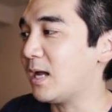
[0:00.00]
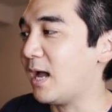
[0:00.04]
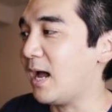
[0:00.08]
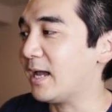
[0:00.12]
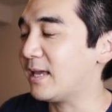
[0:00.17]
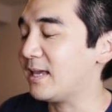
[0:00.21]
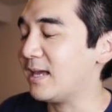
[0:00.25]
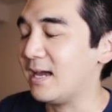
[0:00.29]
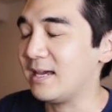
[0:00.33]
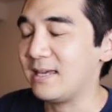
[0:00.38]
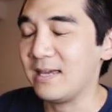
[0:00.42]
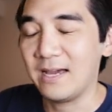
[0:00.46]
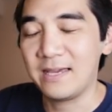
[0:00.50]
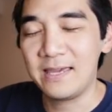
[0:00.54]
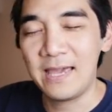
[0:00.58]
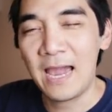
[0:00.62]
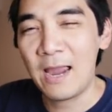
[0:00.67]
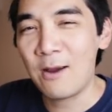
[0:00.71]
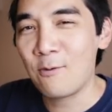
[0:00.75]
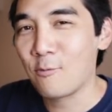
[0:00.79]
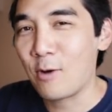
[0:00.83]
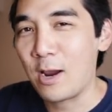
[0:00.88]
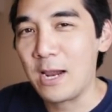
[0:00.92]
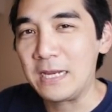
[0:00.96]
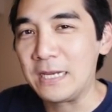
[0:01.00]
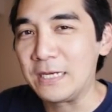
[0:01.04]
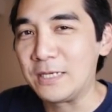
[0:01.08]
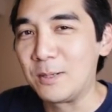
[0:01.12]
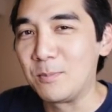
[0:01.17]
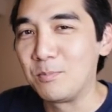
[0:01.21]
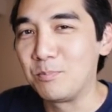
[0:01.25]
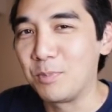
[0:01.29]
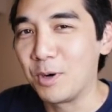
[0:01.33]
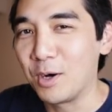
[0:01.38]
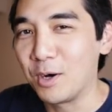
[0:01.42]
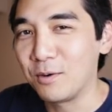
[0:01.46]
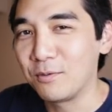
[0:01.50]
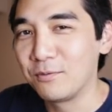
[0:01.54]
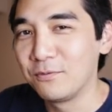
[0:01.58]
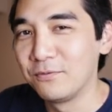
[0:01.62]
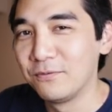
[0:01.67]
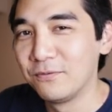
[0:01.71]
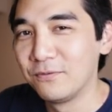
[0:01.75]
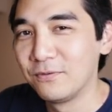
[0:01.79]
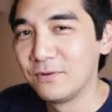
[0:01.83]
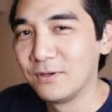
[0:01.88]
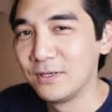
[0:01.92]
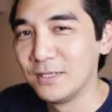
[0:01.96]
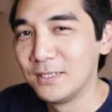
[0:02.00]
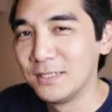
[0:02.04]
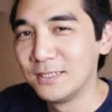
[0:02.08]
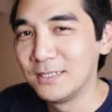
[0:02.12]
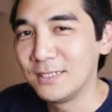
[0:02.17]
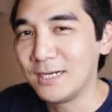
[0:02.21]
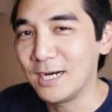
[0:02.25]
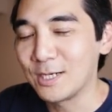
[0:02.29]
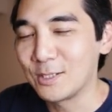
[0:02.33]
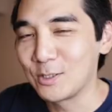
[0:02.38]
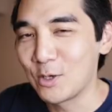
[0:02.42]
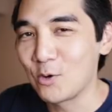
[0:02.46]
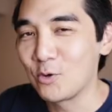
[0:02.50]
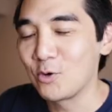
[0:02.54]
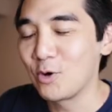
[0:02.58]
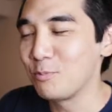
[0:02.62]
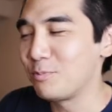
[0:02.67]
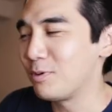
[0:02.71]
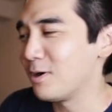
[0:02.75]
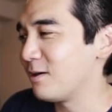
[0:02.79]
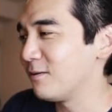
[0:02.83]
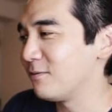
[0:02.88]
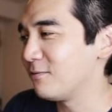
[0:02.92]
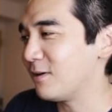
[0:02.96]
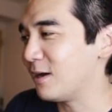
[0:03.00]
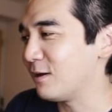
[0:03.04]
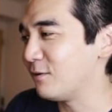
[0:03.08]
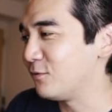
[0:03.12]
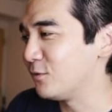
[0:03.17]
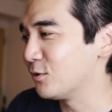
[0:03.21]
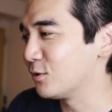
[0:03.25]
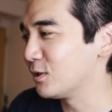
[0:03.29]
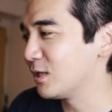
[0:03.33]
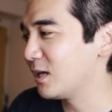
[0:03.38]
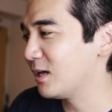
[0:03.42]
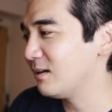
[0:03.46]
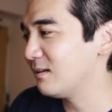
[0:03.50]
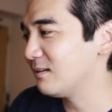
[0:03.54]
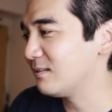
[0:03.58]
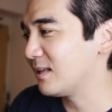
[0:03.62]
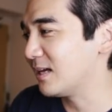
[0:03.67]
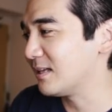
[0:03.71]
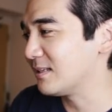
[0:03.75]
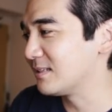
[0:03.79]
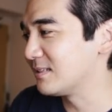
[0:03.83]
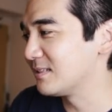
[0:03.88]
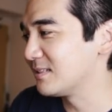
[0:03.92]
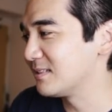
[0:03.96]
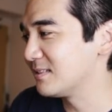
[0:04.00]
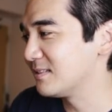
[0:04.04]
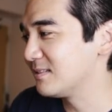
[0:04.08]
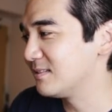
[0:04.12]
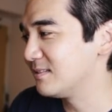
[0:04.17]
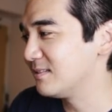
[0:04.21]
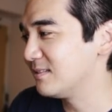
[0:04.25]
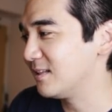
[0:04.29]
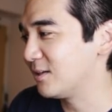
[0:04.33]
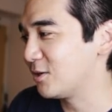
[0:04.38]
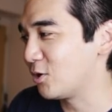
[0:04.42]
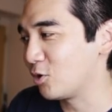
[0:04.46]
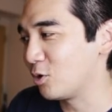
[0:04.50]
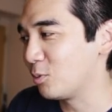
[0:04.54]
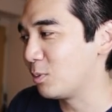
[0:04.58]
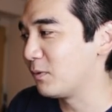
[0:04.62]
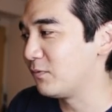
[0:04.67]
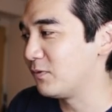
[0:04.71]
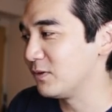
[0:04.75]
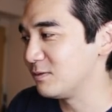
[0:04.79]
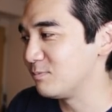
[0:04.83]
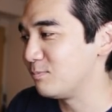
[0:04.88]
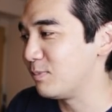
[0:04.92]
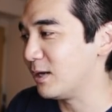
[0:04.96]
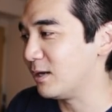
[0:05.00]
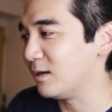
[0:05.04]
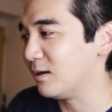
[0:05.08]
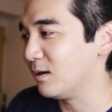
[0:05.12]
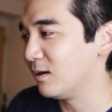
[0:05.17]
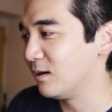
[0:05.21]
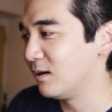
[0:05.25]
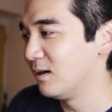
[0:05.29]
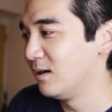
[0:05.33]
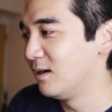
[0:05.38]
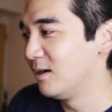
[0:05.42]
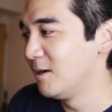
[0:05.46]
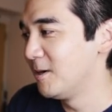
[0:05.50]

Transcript: I can't rank it above a Cocoa Puff, I feel like. The Cocoa Puff is better.